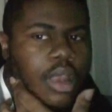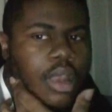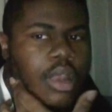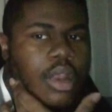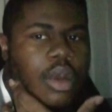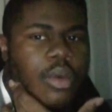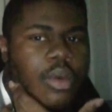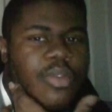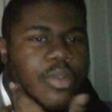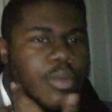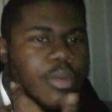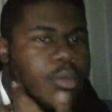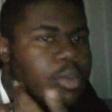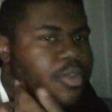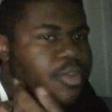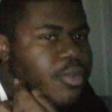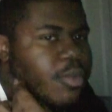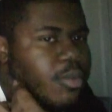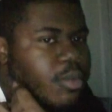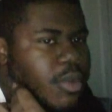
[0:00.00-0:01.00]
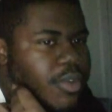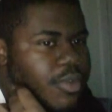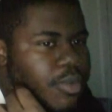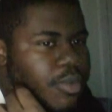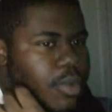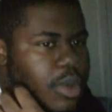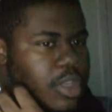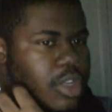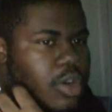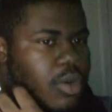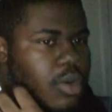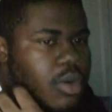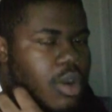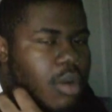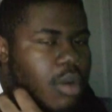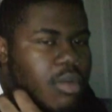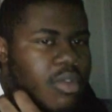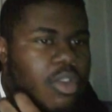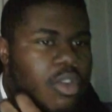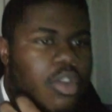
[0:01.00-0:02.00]
with what's
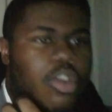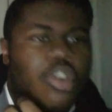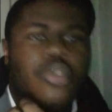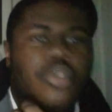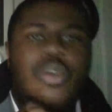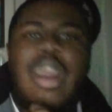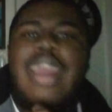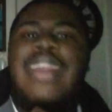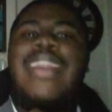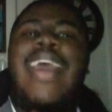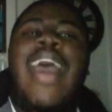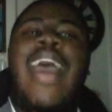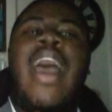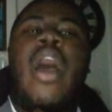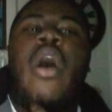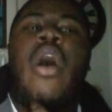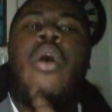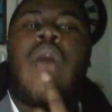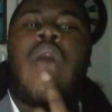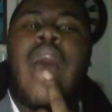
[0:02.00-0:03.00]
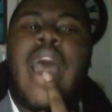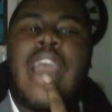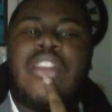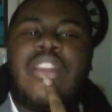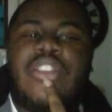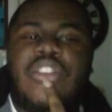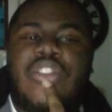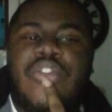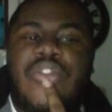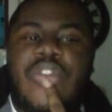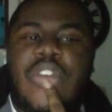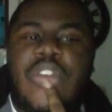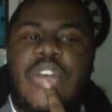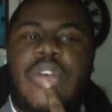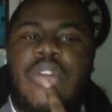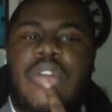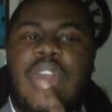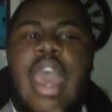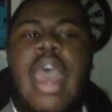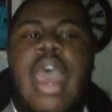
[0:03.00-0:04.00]
going on with her right now, I just
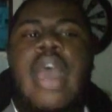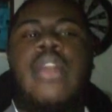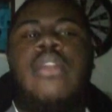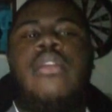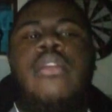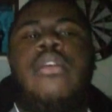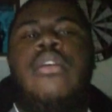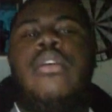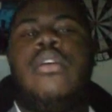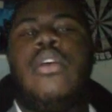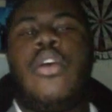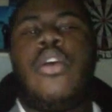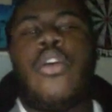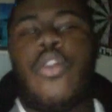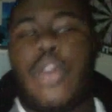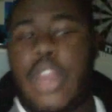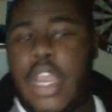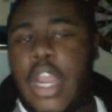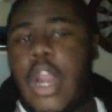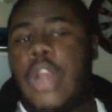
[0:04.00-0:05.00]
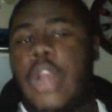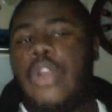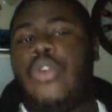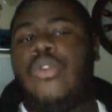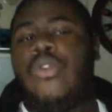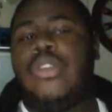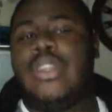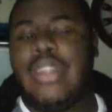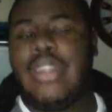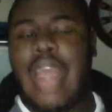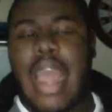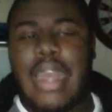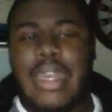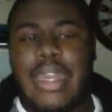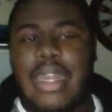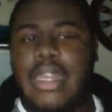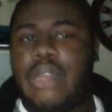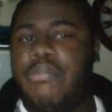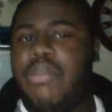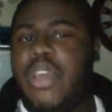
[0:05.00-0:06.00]
feel that her character does
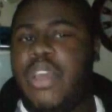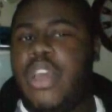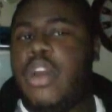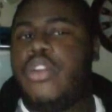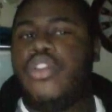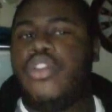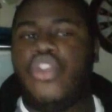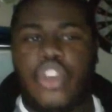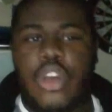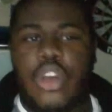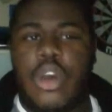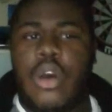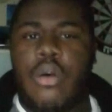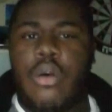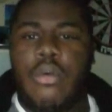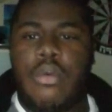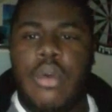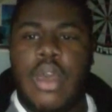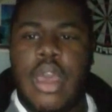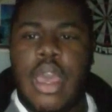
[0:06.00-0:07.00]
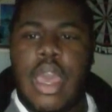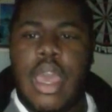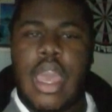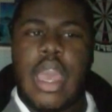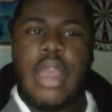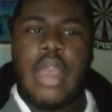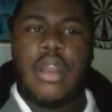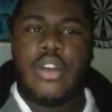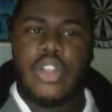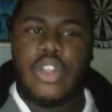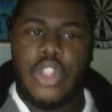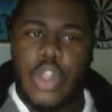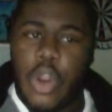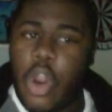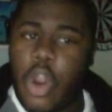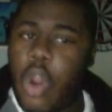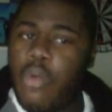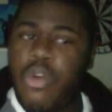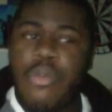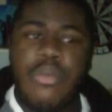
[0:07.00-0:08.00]
not need to be on the show. Because
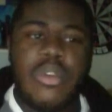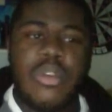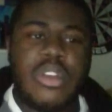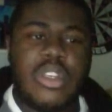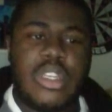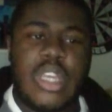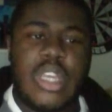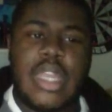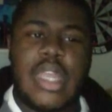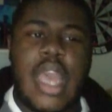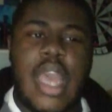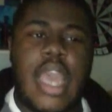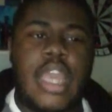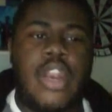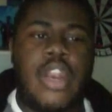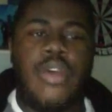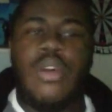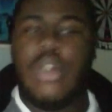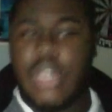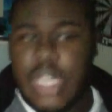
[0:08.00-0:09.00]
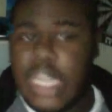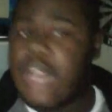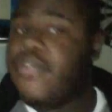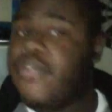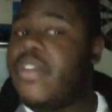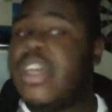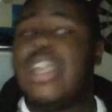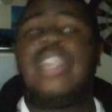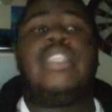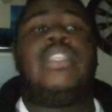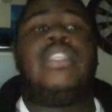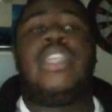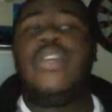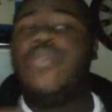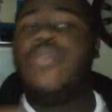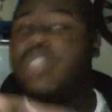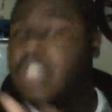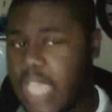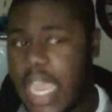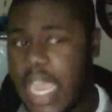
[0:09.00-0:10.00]
there are rumors saying that, a diva is
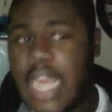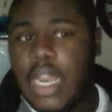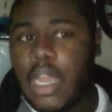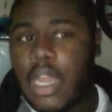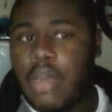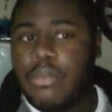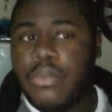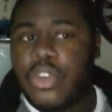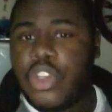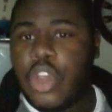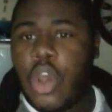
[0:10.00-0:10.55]
leaving Salem.